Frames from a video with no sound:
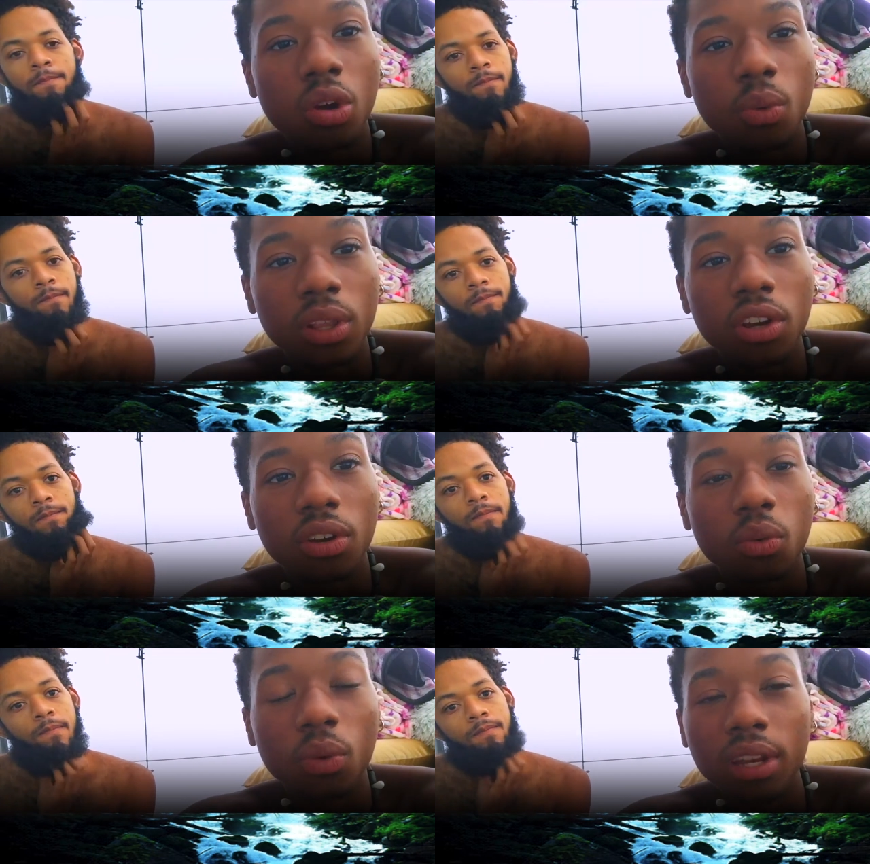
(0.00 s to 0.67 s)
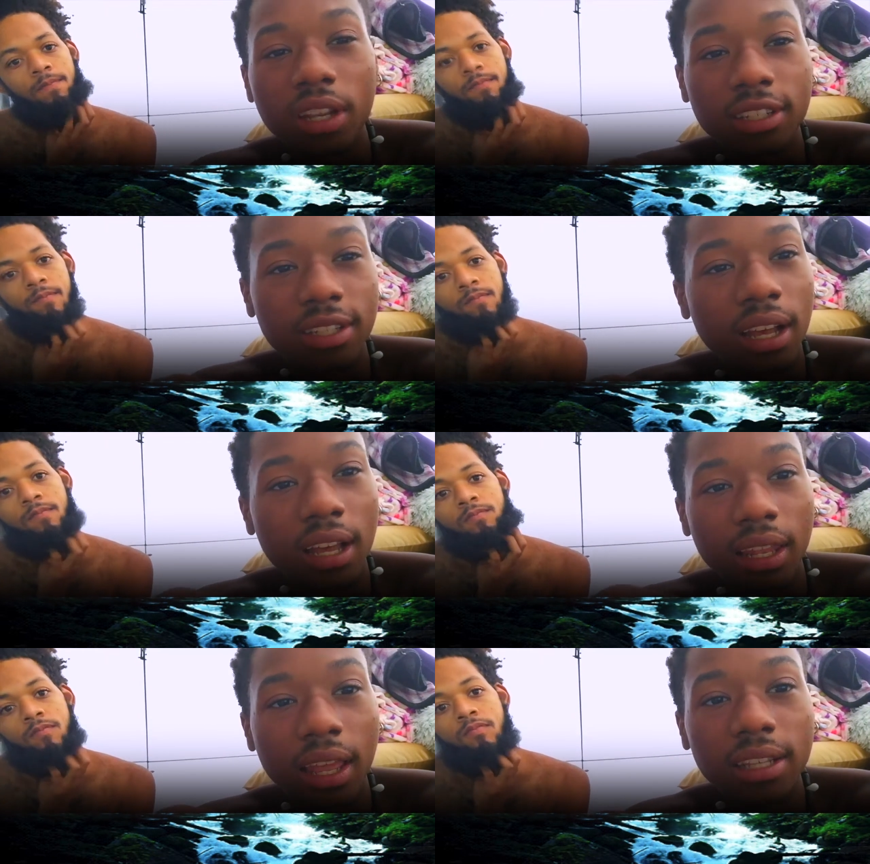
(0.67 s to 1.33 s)
Speaker 1: When it's
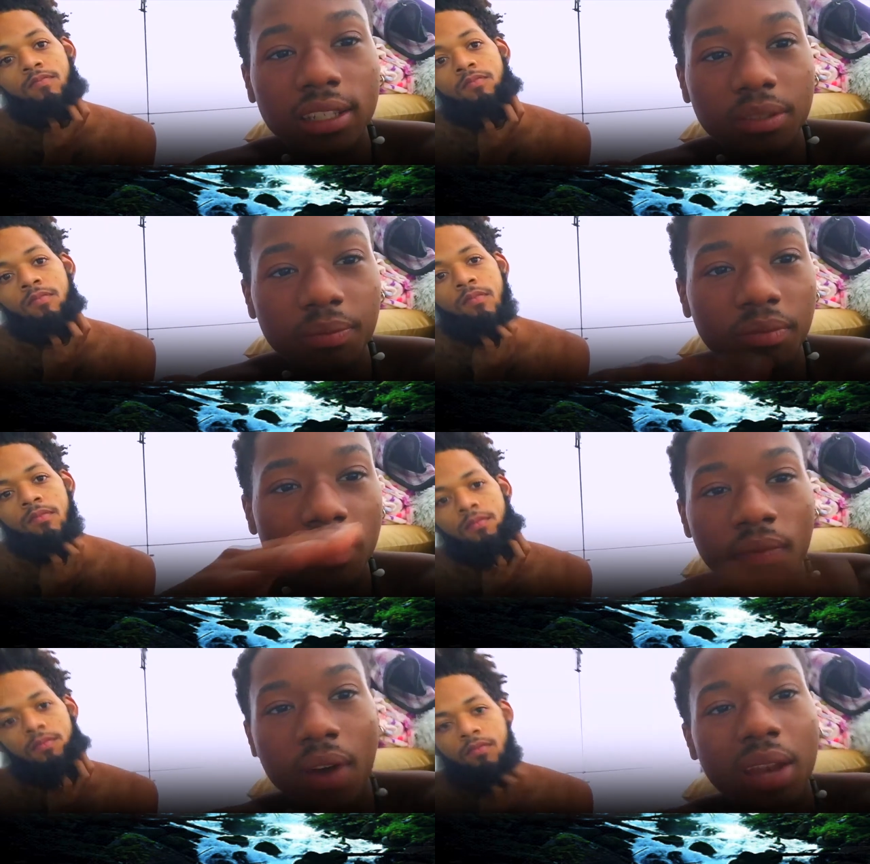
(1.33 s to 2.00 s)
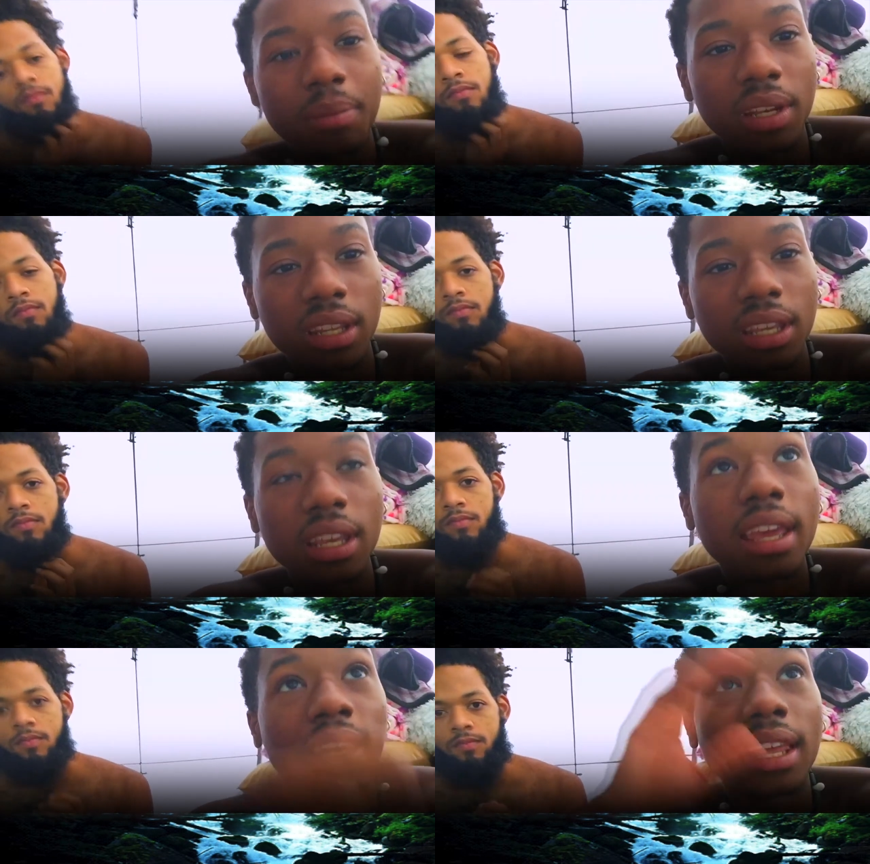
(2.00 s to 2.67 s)
less vitamin
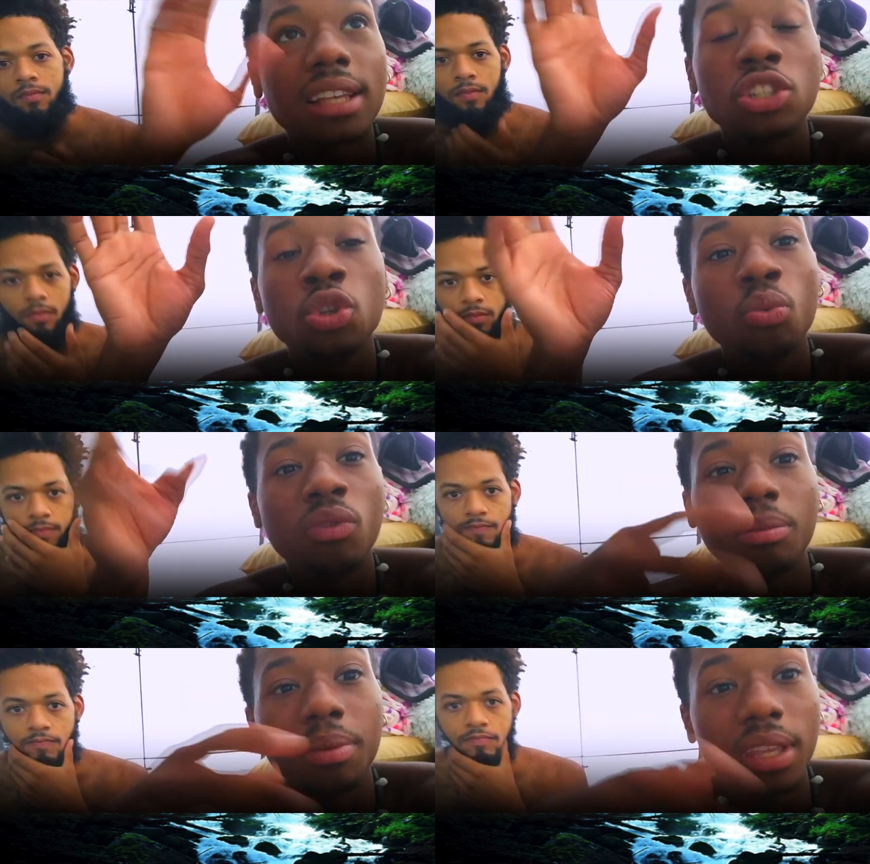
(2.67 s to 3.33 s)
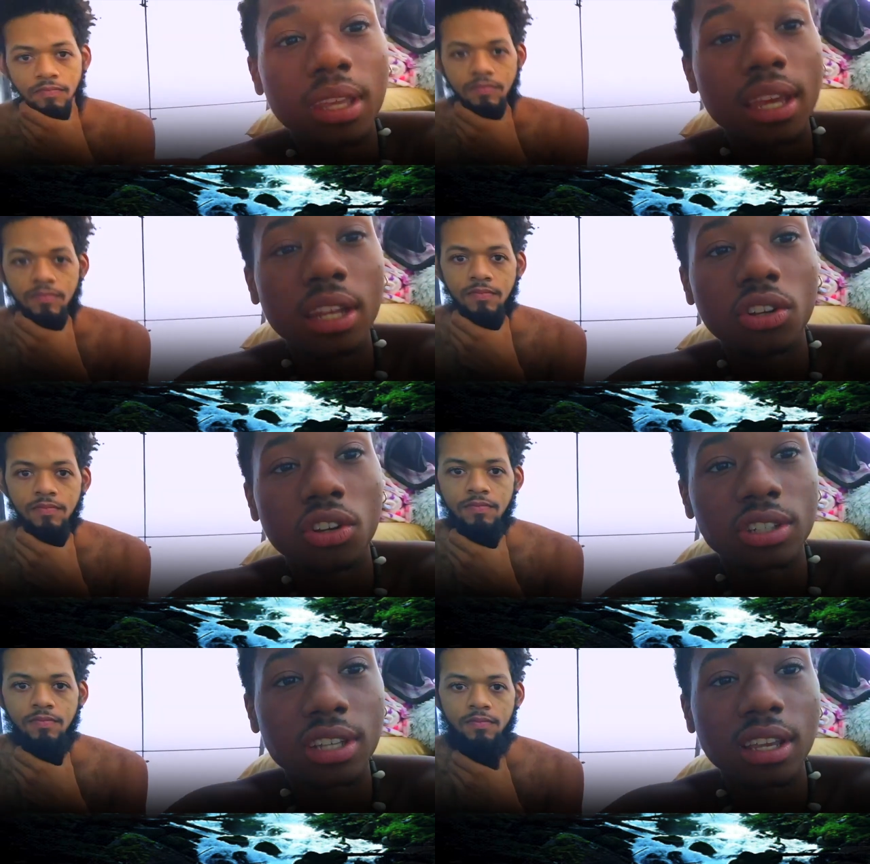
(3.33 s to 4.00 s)
D and less UVB hitting
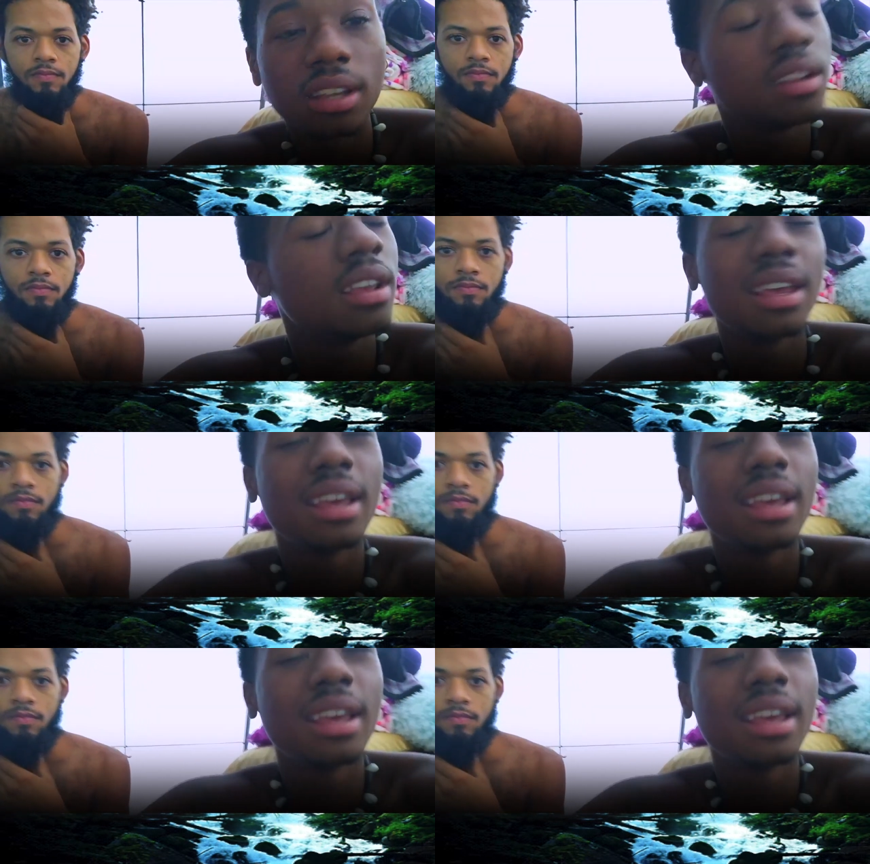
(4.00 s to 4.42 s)
your skin,